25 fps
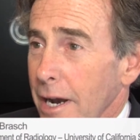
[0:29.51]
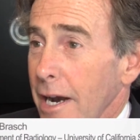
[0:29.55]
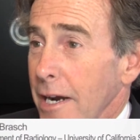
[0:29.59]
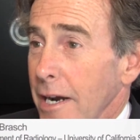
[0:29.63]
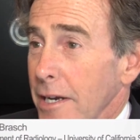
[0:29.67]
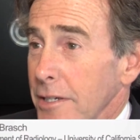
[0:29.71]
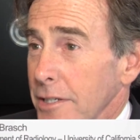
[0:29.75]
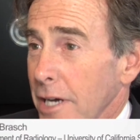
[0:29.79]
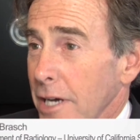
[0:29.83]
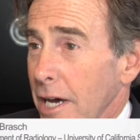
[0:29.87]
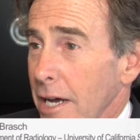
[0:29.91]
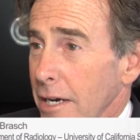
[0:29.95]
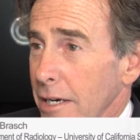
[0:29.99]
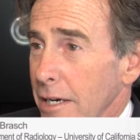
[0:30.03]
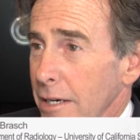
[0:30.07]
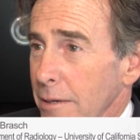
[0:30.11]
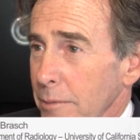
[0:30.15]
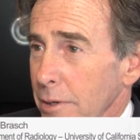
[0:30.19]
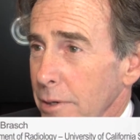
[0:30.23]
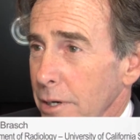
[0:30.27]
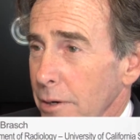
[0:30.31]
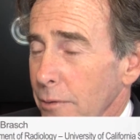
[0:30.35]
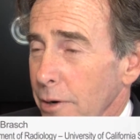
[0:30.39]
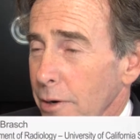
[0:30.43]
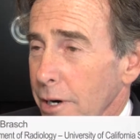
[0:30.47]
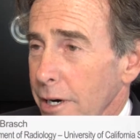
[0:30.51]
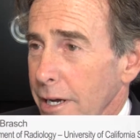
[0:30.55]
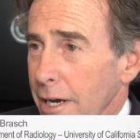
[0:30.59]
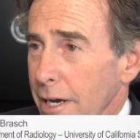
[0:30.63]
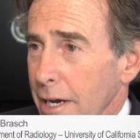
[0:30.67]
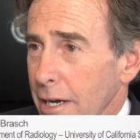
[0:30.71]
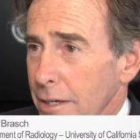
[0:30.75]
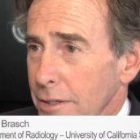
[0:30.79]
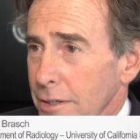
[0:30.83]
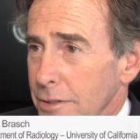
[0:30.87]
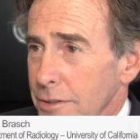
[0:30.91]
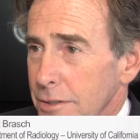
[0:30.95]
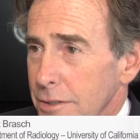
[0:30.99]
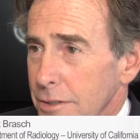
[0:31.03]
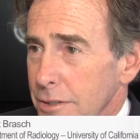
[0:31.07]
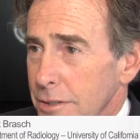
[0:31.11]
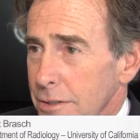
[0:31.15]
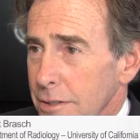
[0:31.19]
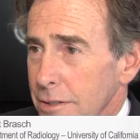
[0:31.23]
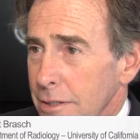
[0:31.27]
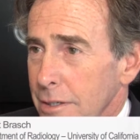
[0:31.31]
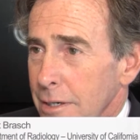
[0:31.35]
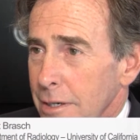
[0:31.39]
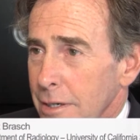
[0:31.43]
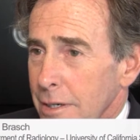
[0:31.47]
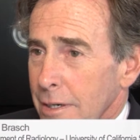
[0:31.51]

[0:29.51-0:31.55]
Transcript: I decided to be a radiologist.